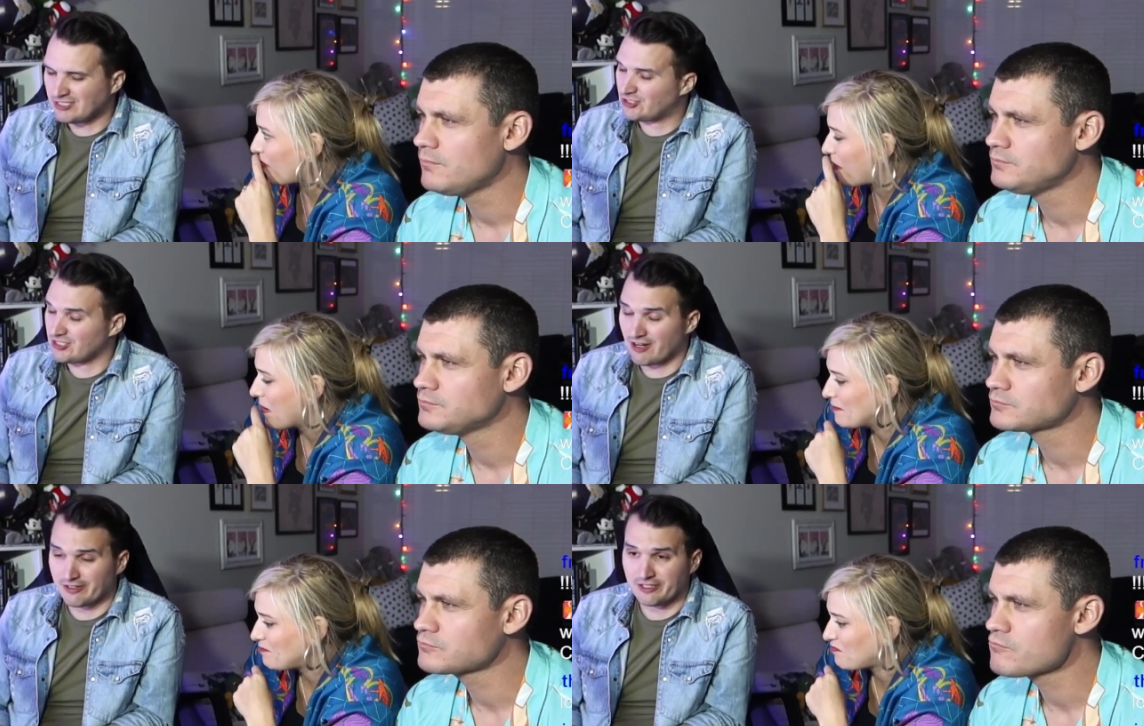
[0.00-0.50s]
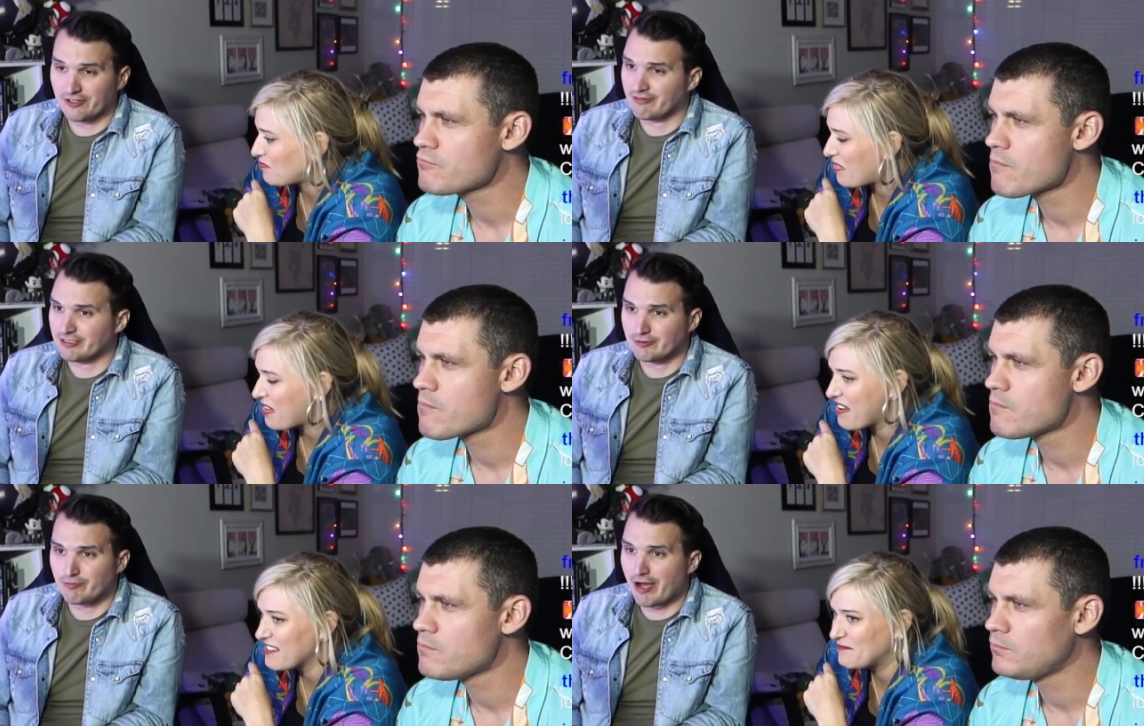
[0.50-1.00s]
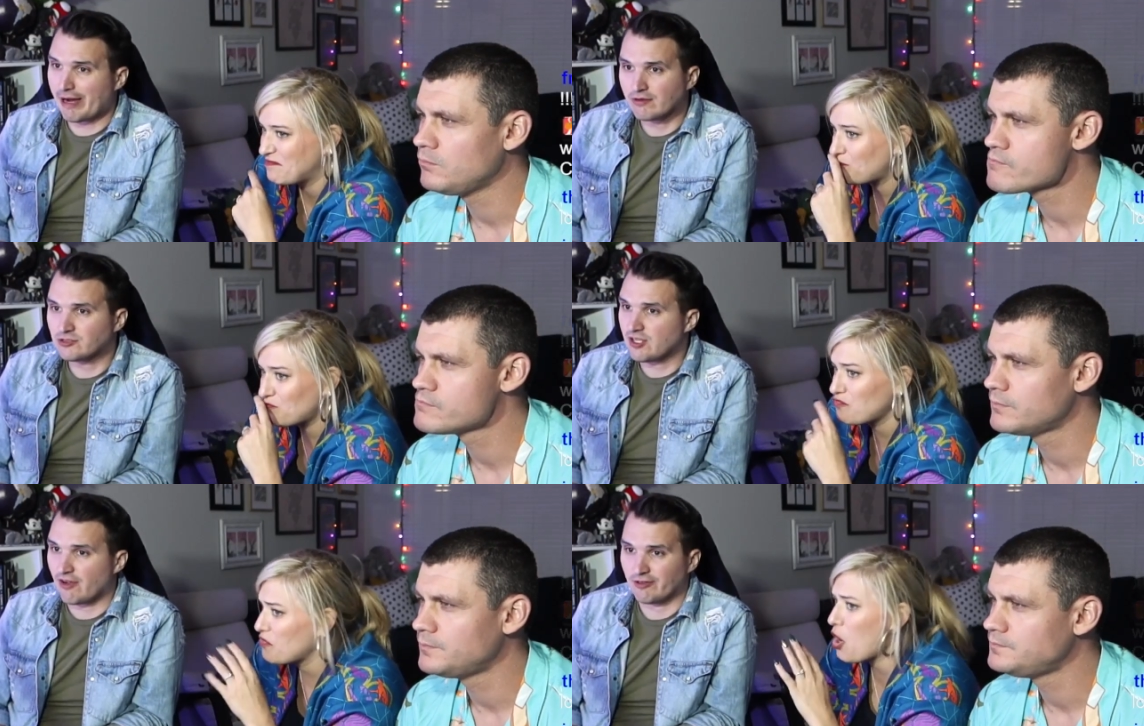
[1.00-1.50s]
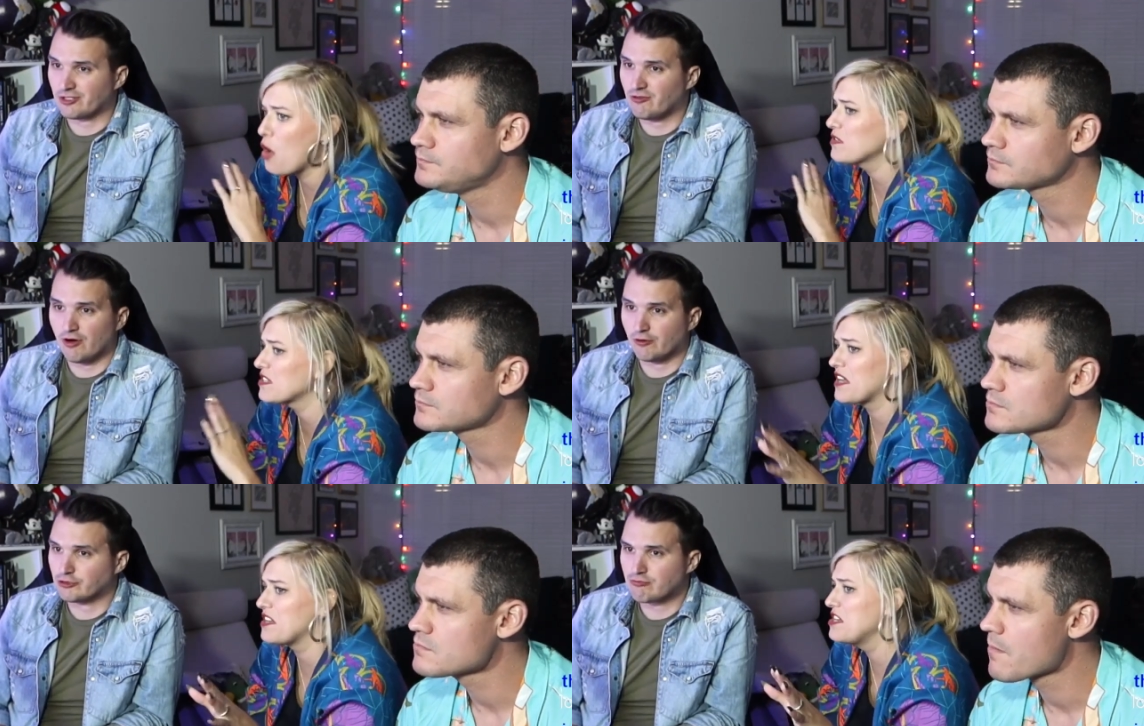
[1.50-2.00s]
Speaker 1: It's not nearly as bad. It's not even Oh,
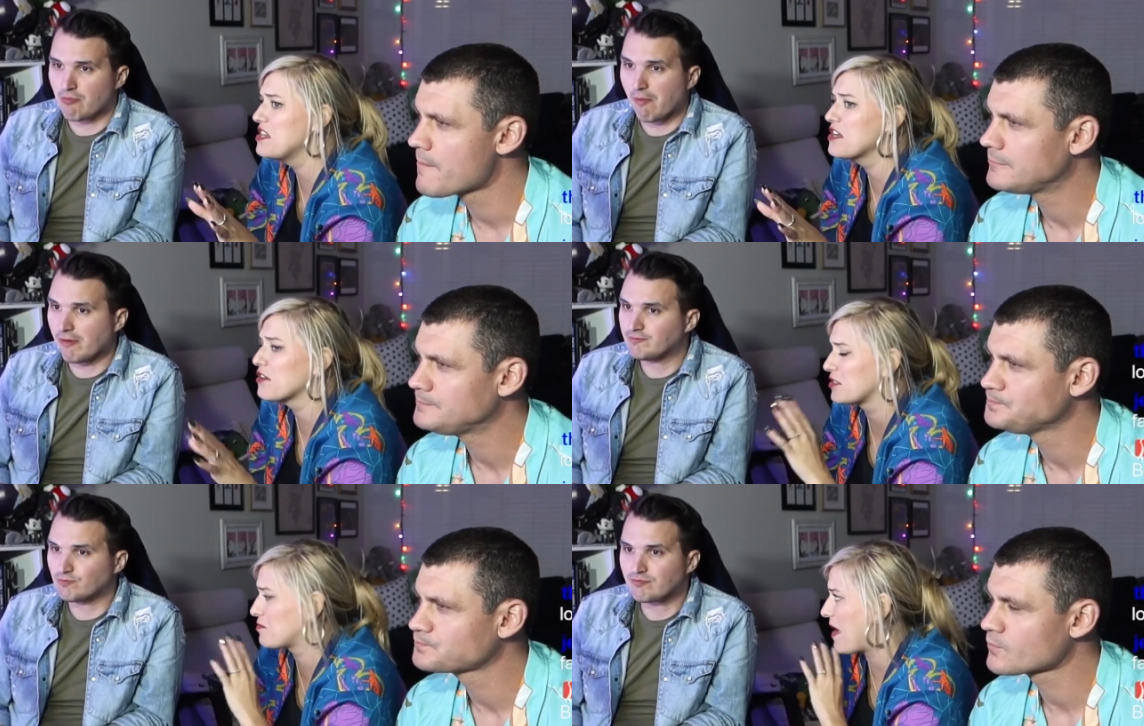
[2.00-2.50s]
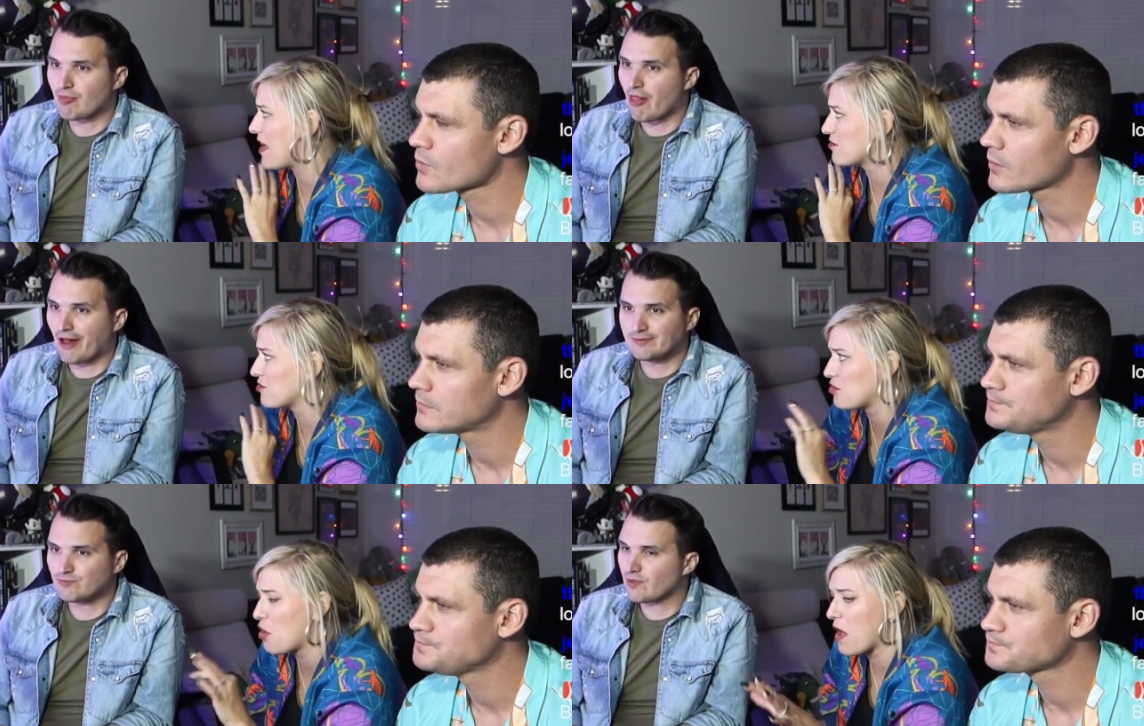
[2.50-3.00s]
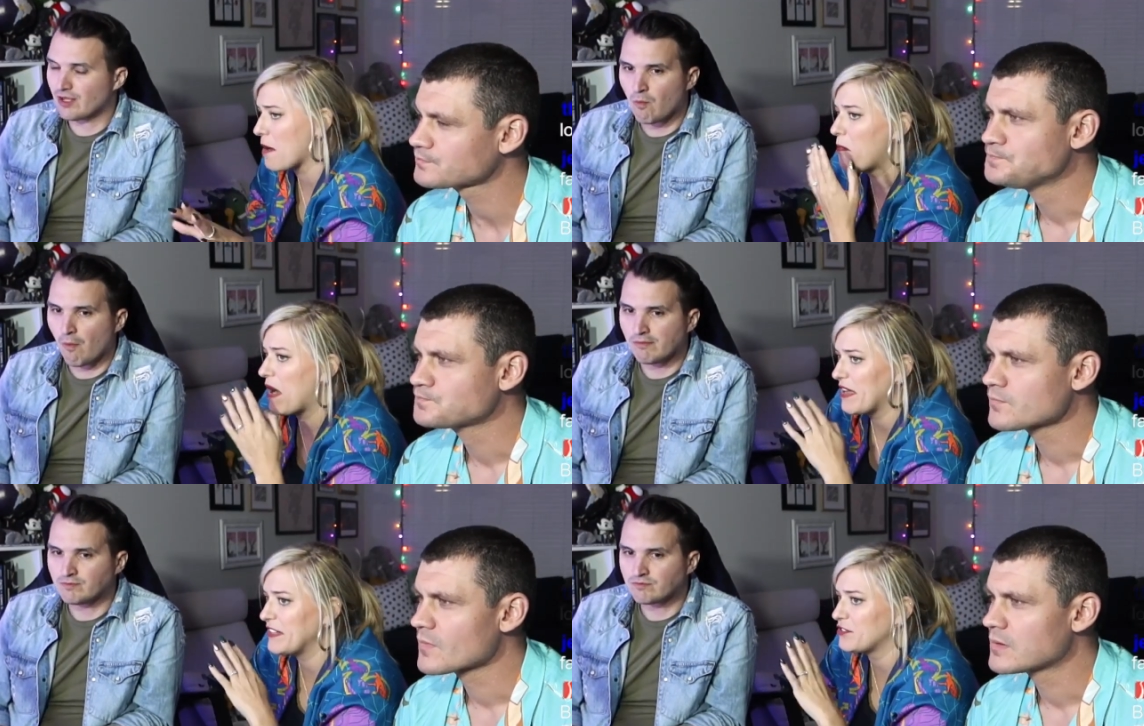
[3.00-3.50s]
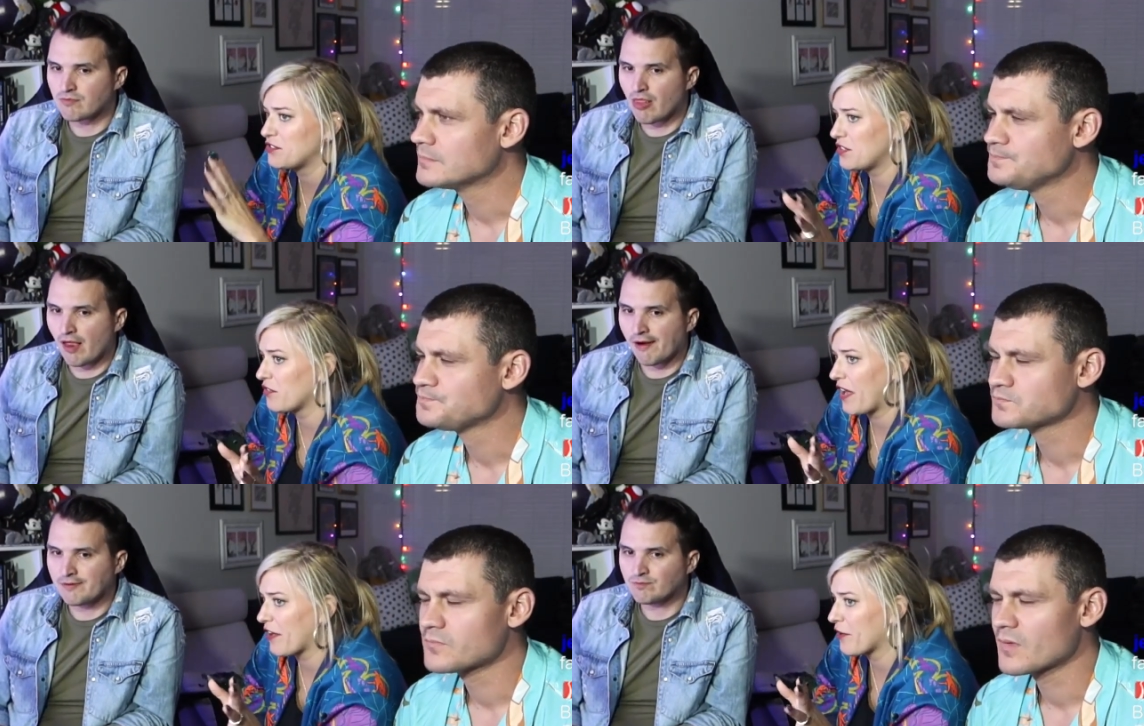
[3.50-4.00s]
it's not near as bad as the donut, but it's still not